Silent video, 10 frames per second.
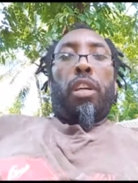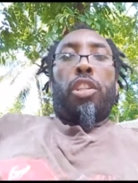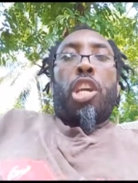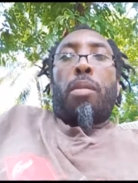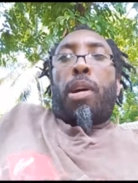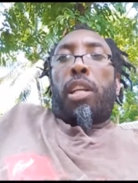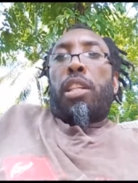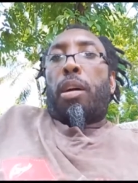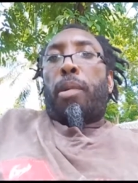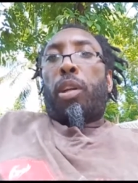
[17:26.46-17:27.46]
Yeah man,
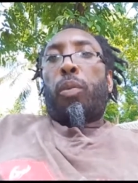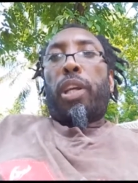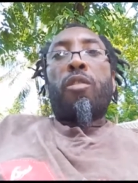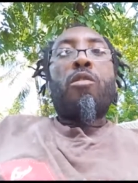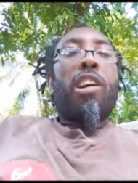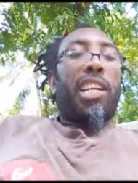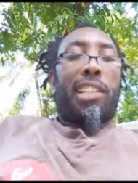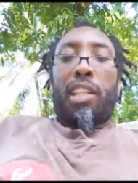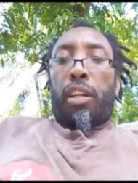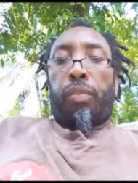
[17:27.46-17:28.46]
yeah man, with the
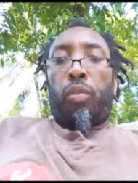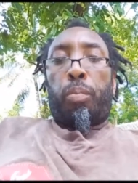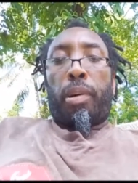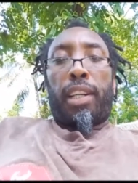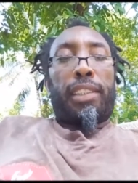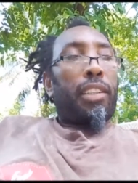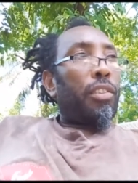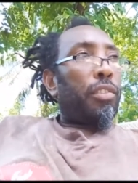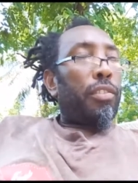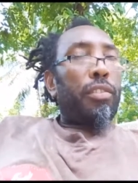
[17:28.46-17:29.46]
right now the food part, you
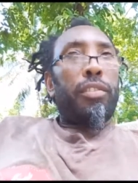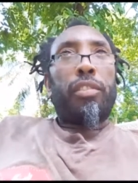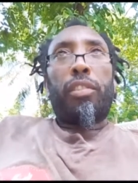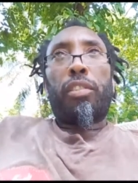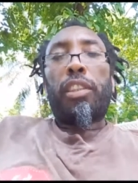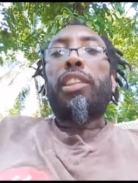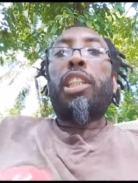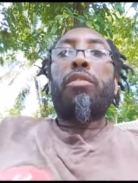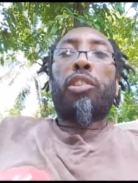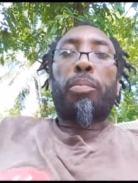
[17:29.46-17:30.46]
know. You no, know, the
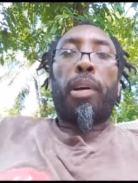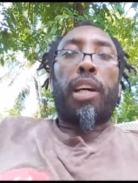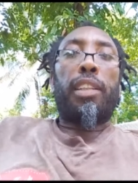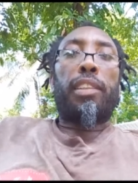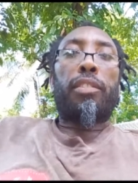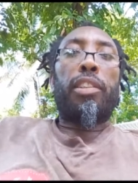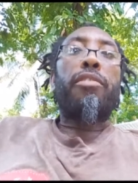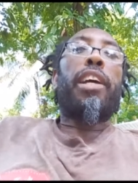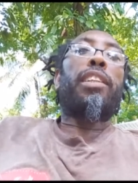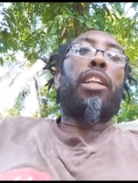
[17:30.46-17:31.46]
serious part this we the
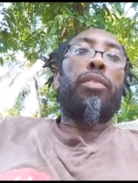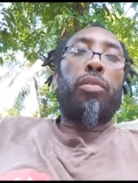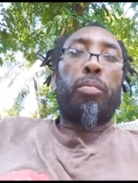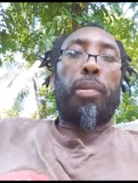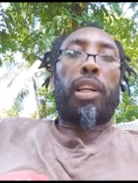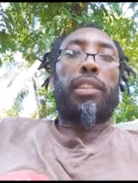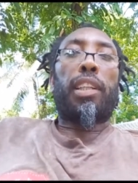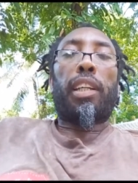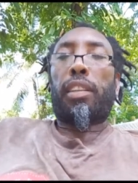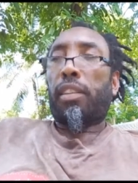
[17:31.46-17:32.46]
right now the food part.
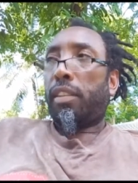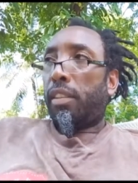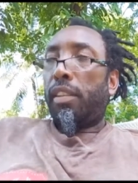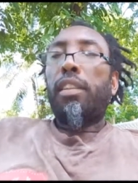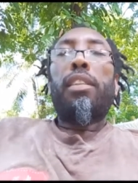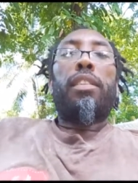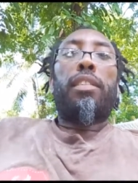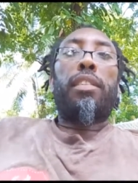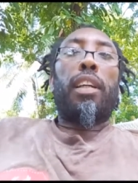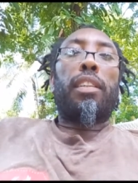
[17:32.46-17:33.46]
Sight?
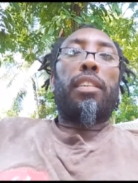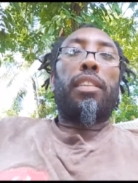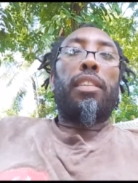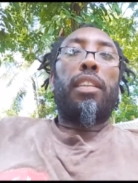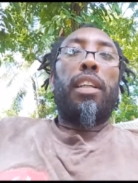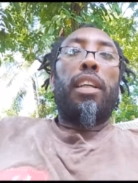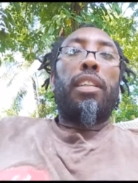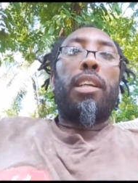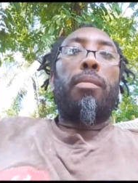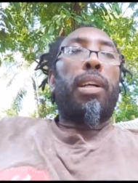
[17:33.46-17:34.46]
Sight.
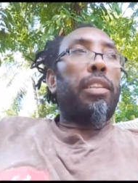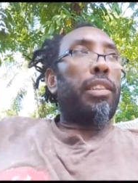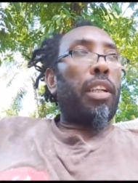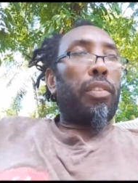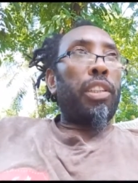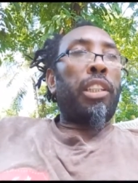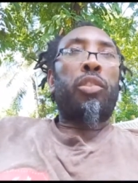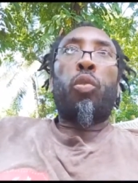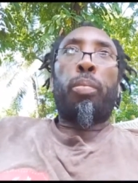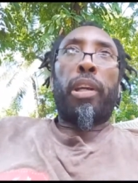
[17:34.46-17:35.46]
Yeah man, you see your, your
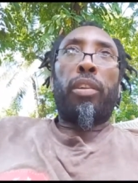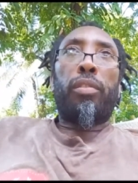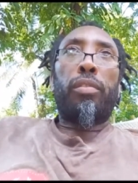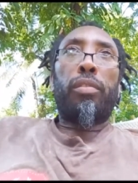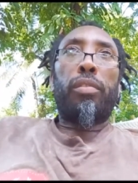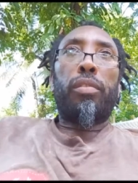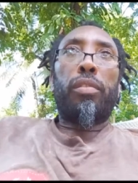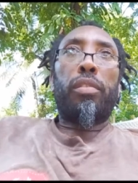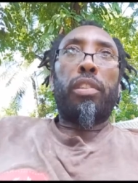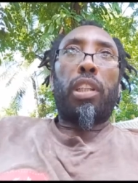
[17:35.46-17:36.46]
soup, you know.
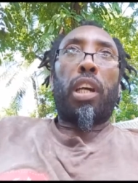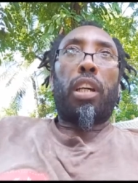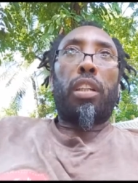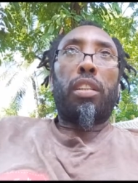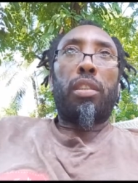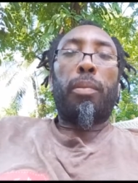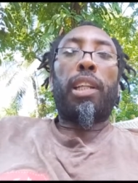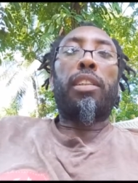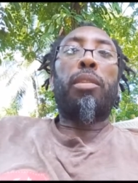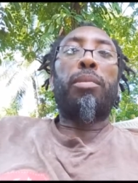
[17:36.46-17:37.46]
Yeah. But
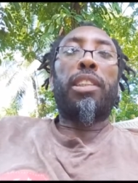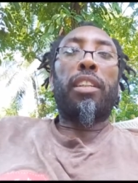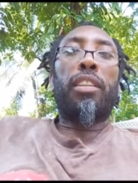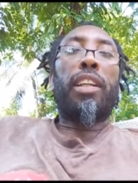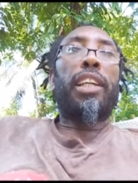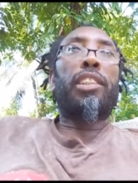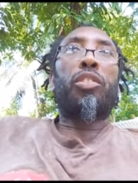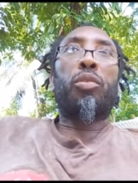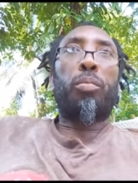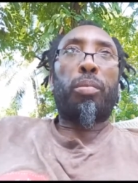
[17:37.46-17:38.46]
I tell me say you don't like
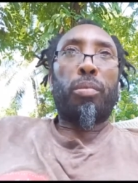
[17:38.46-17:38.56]
soup.